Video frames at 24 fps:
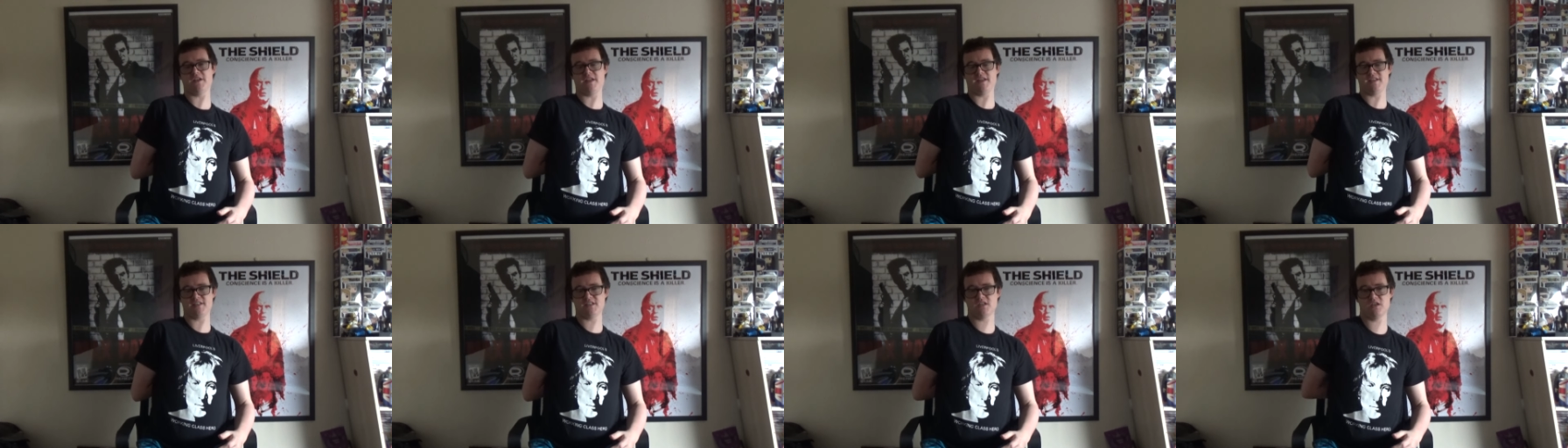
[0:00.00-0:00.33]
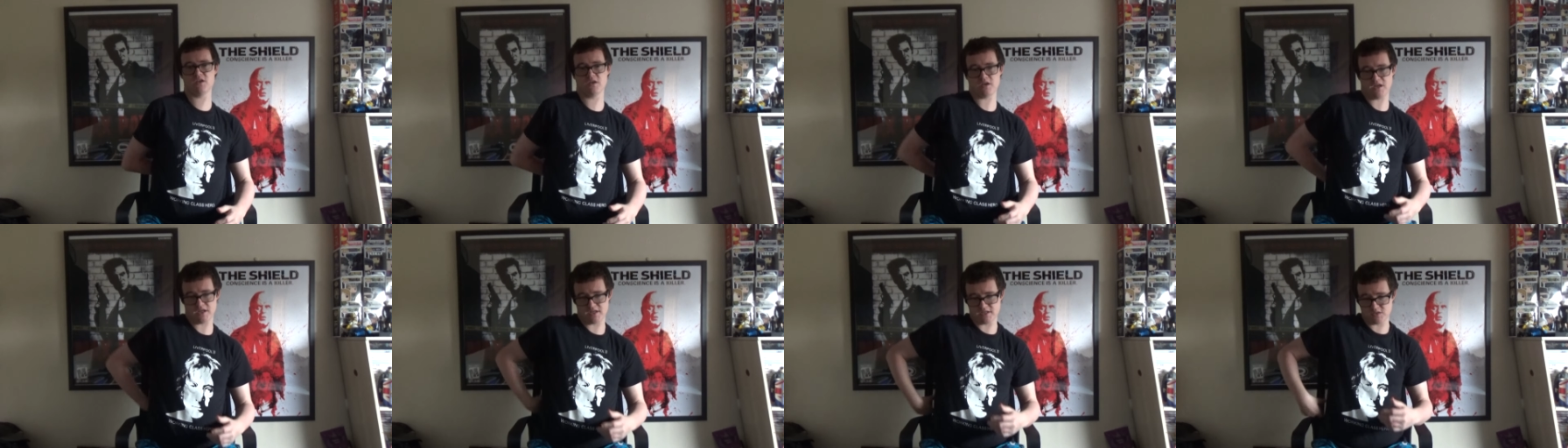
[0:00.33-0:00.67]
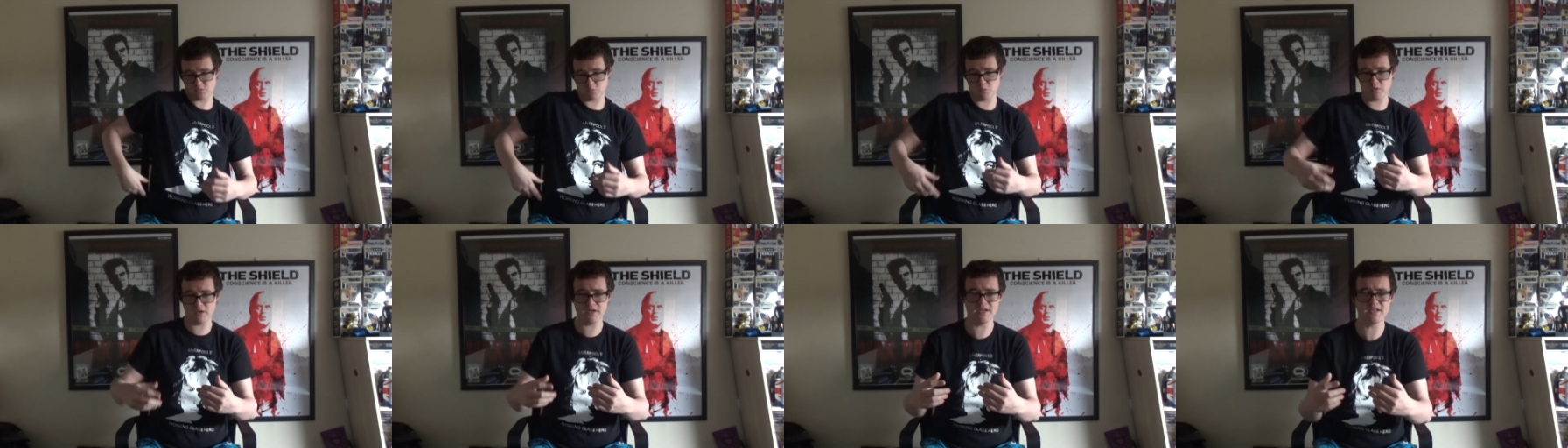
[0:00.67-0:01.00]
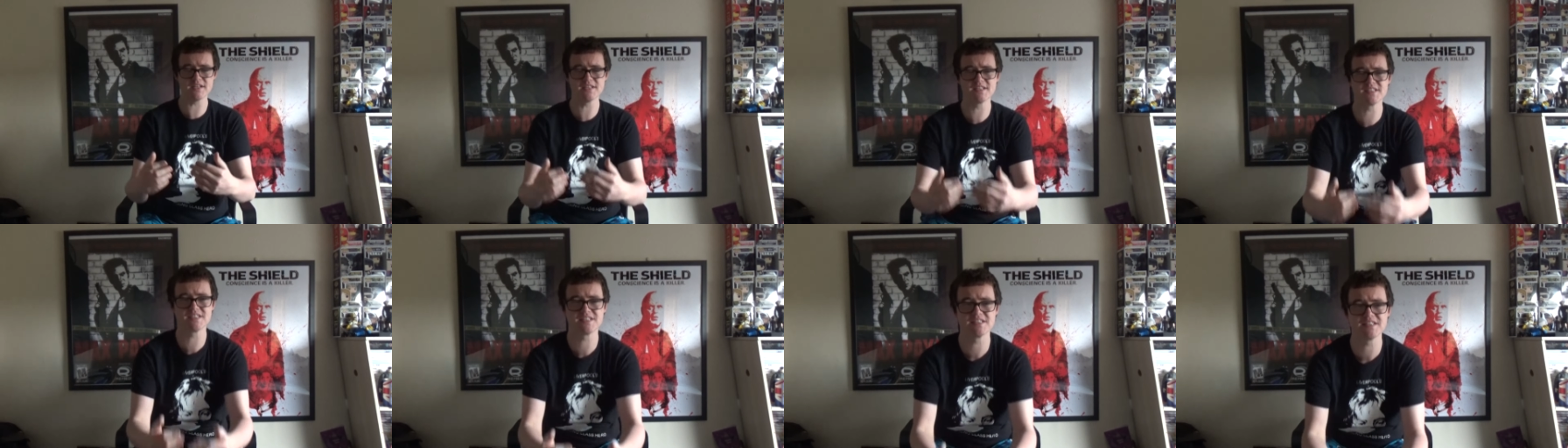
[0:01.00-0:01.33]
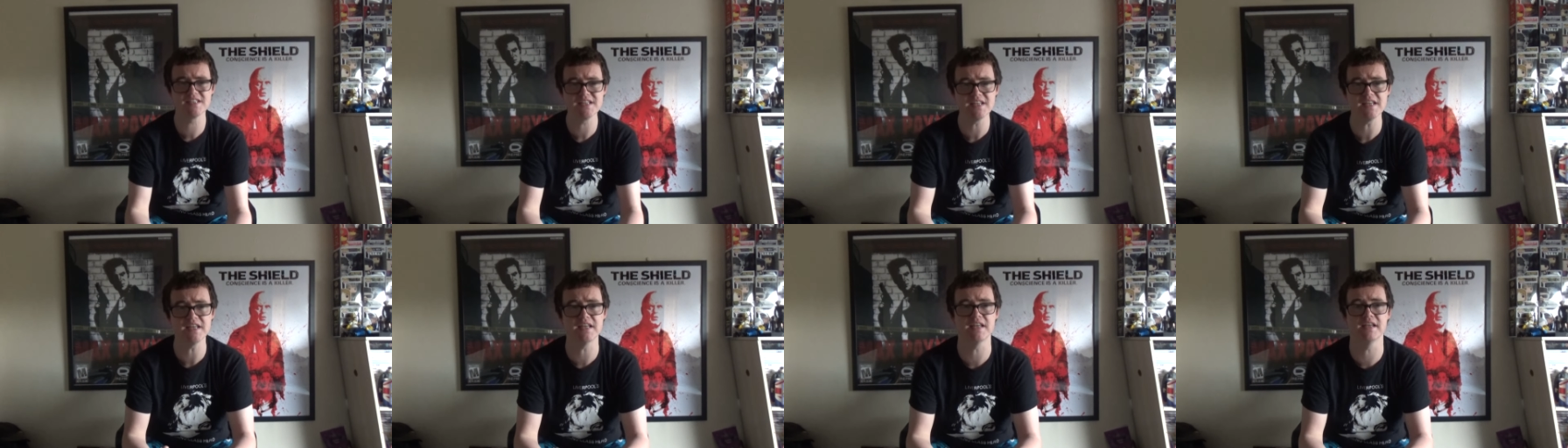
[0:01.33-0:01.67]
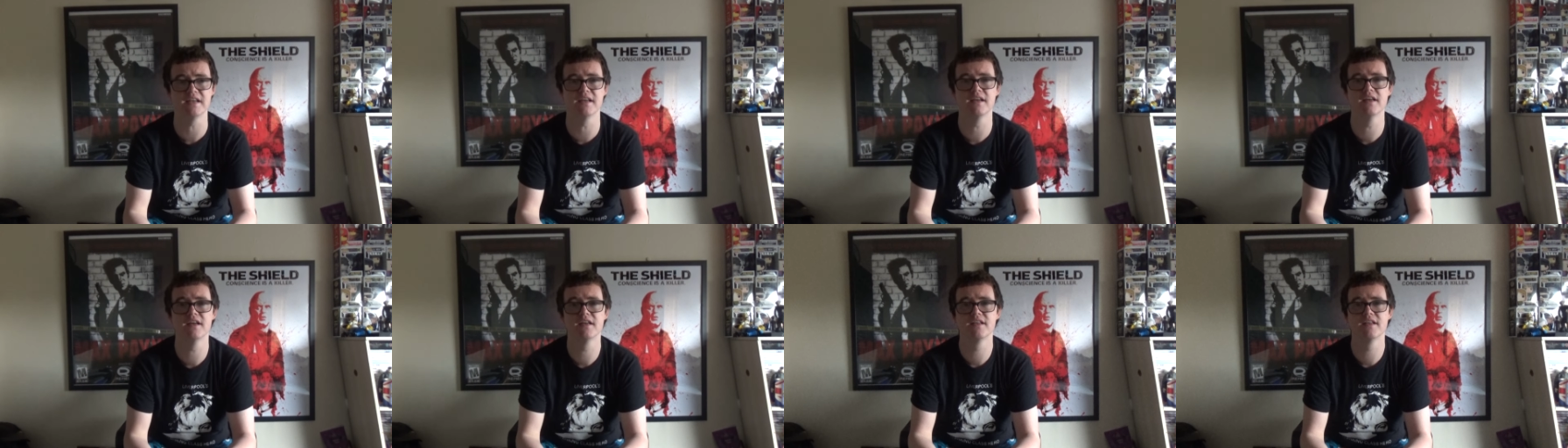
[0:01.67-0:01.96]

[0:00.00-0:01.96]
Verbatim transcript: this as we can see